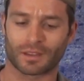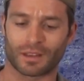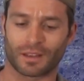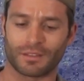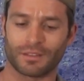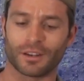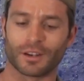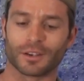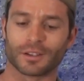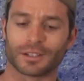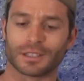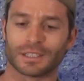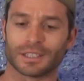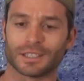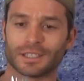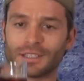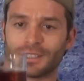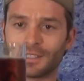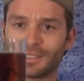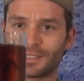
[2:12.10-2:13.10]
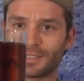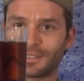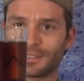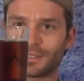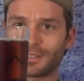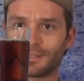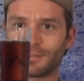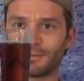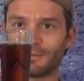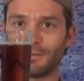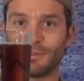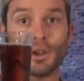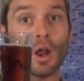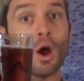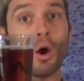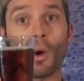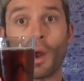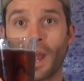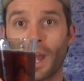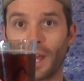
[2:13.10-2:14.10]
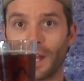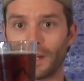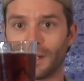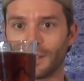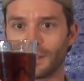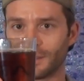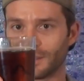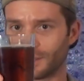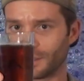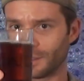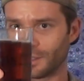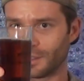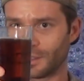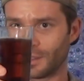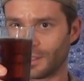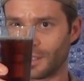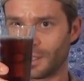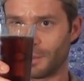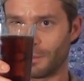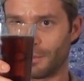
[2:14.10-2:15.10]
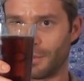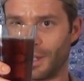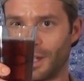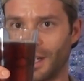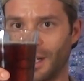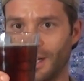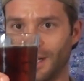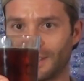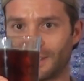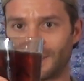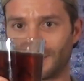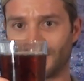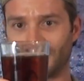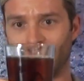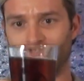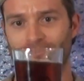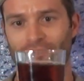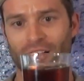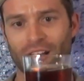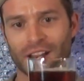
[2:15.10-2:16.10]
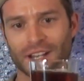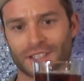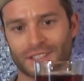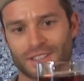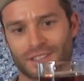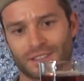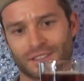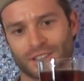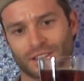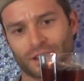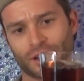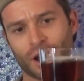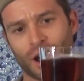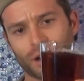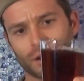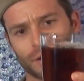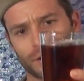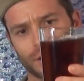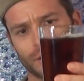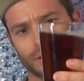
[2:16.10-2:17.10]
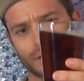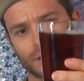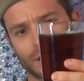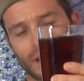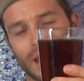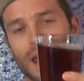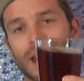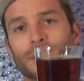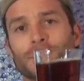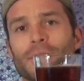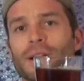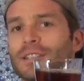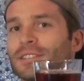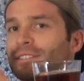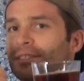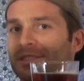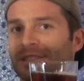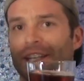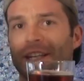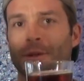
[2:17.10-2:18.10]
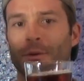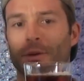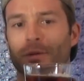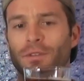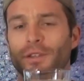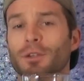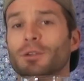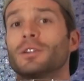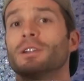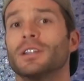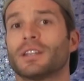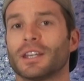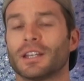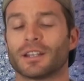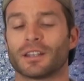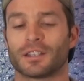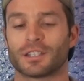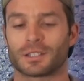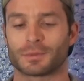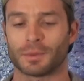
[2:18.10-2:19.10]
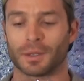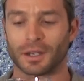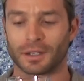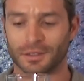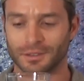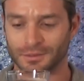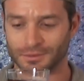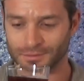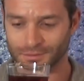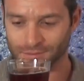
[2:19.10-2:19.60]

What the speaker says: There is no head, but a nice color. Anyways, let's get into the review, get into the smell.